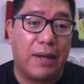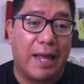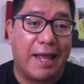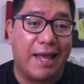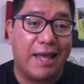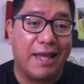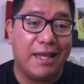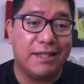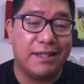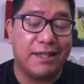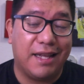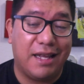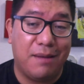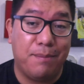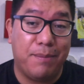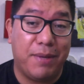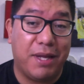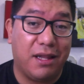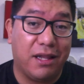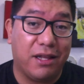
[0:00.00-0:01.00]
at
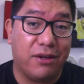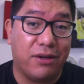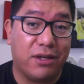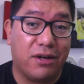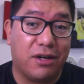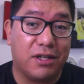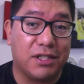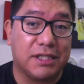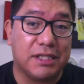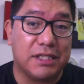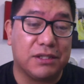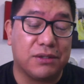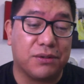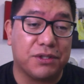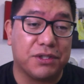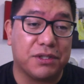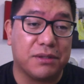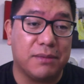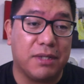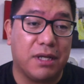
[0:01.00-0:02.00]

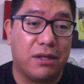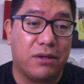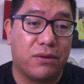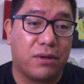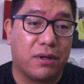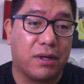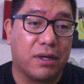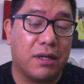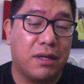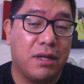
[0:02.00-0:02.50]
ampelio@artsconsortium.org